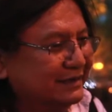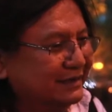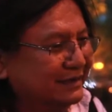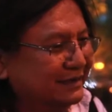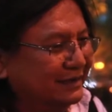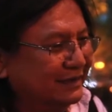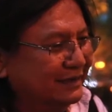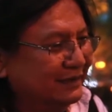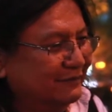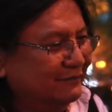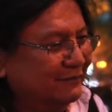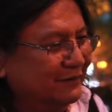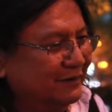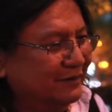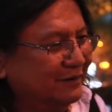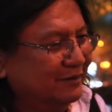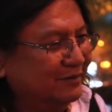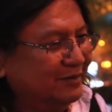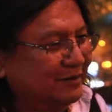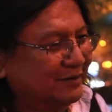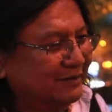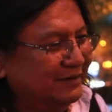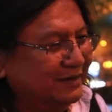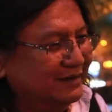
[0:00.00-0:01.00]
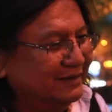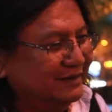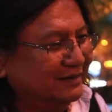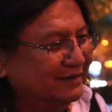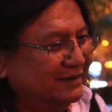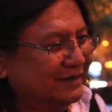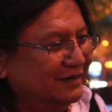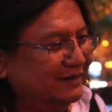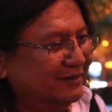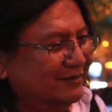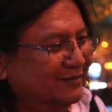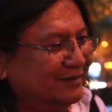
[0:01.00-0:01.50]
in the federal provincial
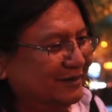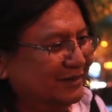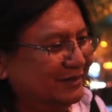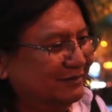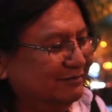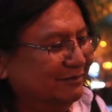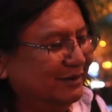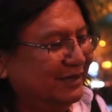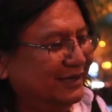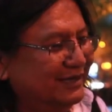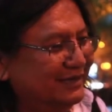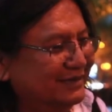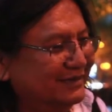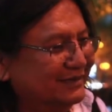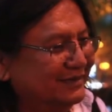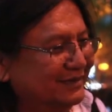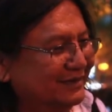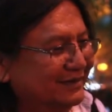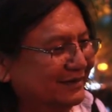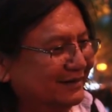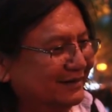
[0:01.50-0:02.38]
government is based on